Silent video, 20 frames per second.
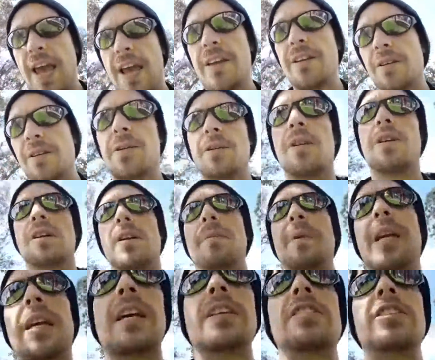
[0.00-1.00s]
and
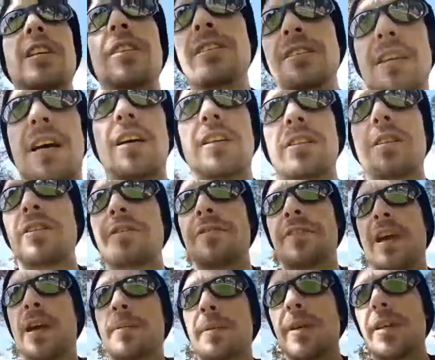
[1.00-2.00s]
or because she hasn't talked to
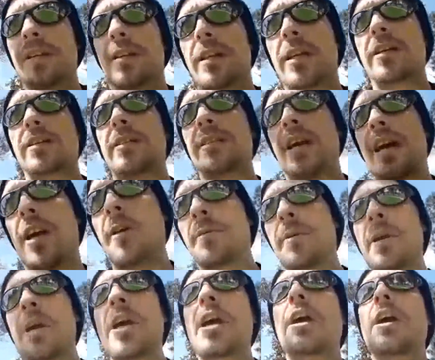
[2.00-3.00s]
her family in a long
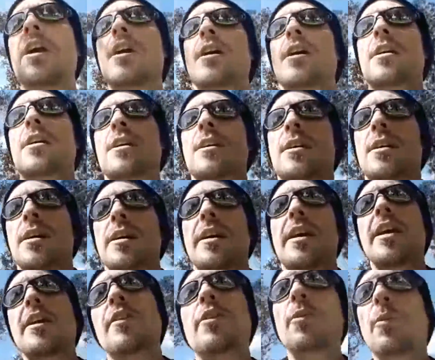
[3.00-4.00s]
time.
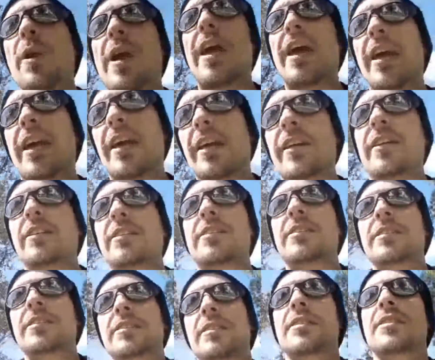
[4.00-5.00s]
Either way,